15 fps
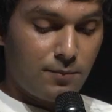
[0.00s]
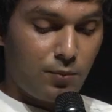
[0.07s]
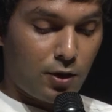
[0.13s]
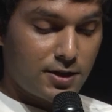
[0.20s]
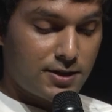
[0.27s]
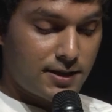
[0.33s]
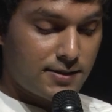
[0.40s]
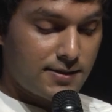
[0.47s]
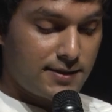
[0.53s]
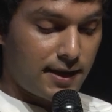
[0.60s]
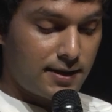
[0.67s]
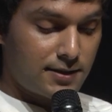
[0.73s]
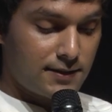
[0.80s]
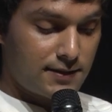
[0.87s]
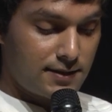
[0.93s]
the political
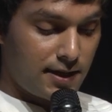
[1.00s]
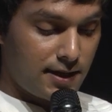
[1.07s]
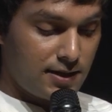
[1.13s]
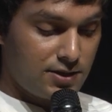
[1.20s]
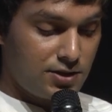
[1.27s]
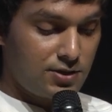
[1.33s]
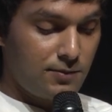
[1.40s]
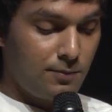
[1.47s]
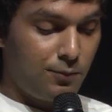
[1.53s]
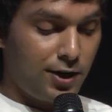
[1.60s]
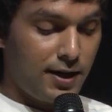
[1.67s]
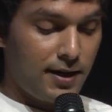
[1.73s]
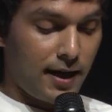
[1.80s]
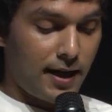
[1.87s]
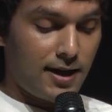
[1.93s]
center stage
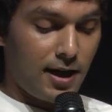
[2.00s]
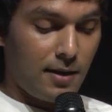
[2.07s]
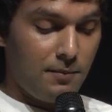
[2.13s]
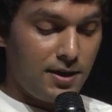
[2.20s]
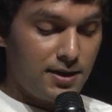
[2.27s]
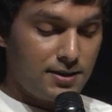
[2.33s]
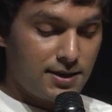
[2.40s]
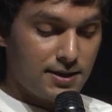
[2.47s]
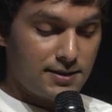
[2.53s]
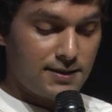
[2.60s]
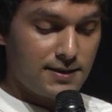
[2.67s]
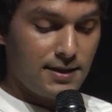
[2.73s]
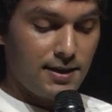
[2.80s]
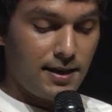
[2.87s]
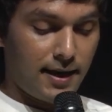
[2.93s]
bring an
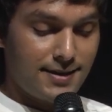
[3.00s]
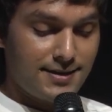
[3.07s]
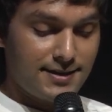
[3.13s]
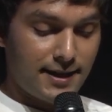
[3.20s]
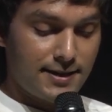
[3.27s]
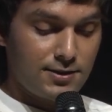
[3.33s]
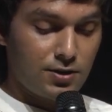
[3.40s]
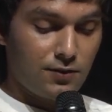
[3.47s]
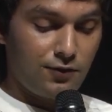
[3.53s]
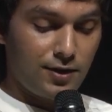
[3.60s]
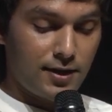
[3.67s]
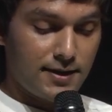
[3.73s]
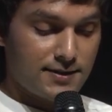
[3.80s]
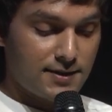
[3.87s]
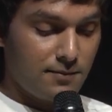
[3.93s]
immediacy and sense of
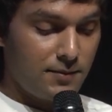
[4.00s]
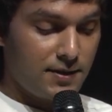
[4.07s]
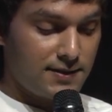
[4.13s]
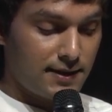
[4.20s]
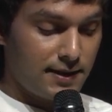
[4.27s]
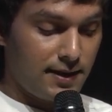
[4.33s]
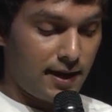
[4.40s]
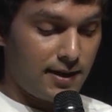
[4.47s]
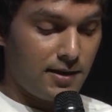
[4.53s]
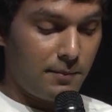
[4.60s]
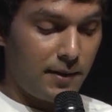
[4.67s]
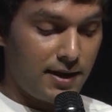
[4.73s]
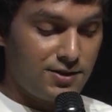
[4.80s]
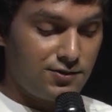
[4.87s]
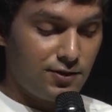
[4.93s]
realism missing in the
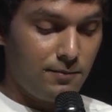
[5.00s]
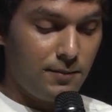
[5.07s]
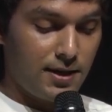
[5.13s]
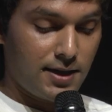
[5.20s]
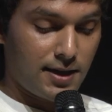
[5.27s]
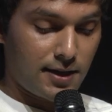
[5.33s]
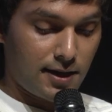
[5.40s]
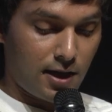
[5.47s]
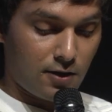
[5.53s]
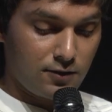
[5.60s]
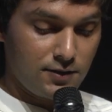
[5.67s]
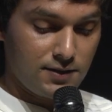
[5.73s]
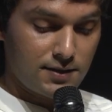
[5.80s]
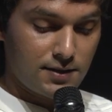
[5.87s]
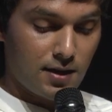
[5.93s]
mainstream media
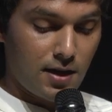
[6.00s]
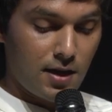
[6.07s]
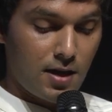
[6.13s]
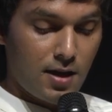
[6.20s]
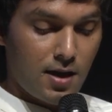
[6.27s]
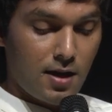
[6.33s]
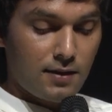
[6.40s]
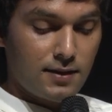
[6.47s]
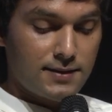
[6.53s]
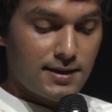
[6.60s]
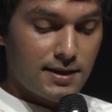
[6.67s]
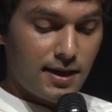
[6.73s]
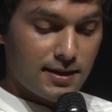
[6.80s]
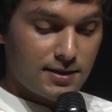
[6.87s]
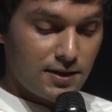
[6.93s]
accounts. The
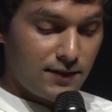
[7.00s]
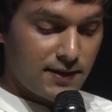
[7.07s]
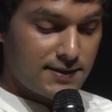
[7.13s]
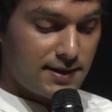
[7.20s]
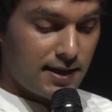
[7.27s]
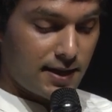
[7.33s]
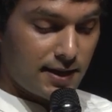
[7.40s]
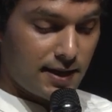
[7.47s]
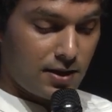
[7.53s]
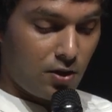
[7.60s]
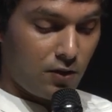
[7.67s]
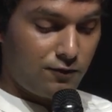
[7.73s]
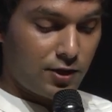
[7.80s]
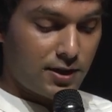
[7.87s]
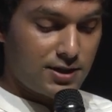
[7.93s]
seductive aesthetic
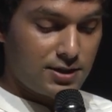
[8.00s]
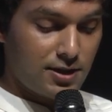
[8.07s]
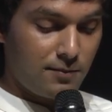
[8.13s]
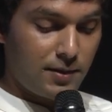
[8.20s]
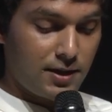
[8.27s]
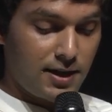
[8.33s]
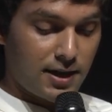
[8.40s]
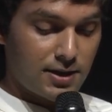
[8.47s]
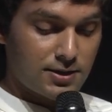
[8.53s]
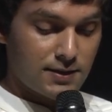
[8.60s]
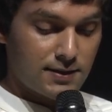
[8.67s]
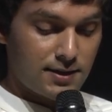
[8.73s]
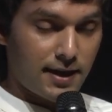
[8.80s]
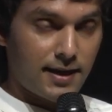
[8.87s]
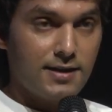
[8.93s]
of traditional miniature
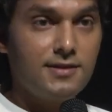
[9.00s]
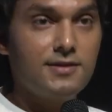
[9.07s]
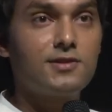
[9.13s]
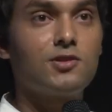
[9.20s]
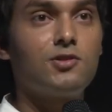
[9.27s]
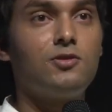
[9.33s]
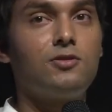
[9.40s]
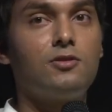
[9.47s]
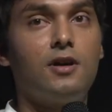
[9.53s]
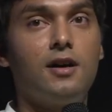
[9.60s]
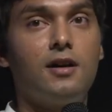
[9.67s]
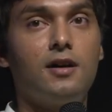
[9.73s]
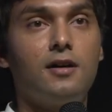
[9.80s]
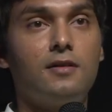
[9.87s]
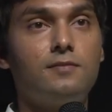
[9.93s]
styles, so
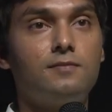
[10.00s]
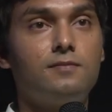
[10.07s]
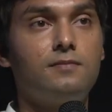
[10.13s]
uh,